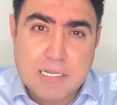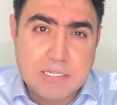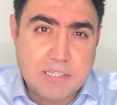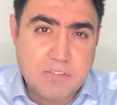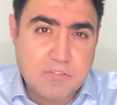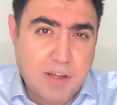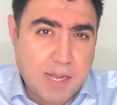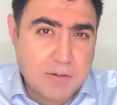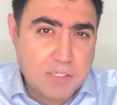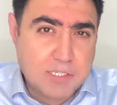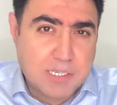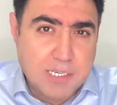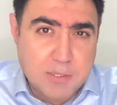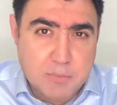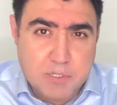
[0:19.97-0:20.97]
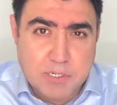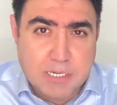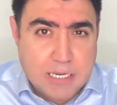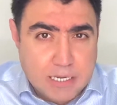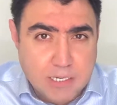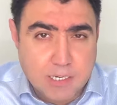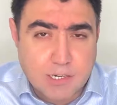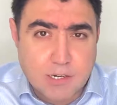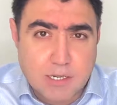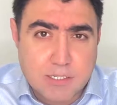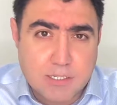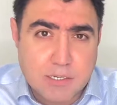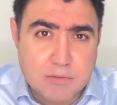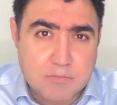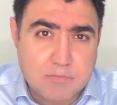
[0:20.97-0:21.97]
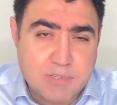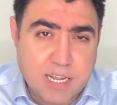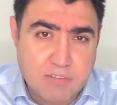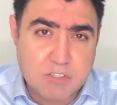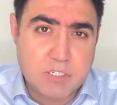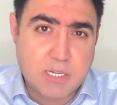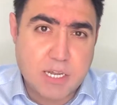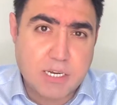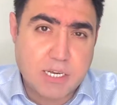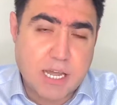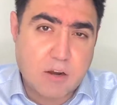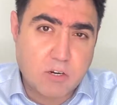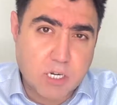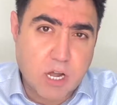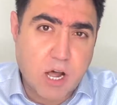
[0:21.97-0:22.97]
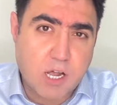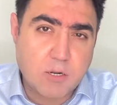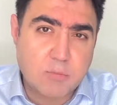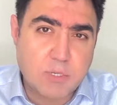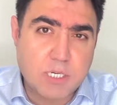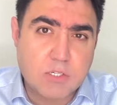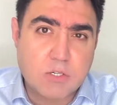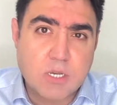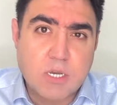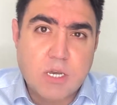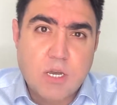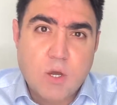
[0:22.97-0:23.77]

As the virus keeps killing us and devastating our economies,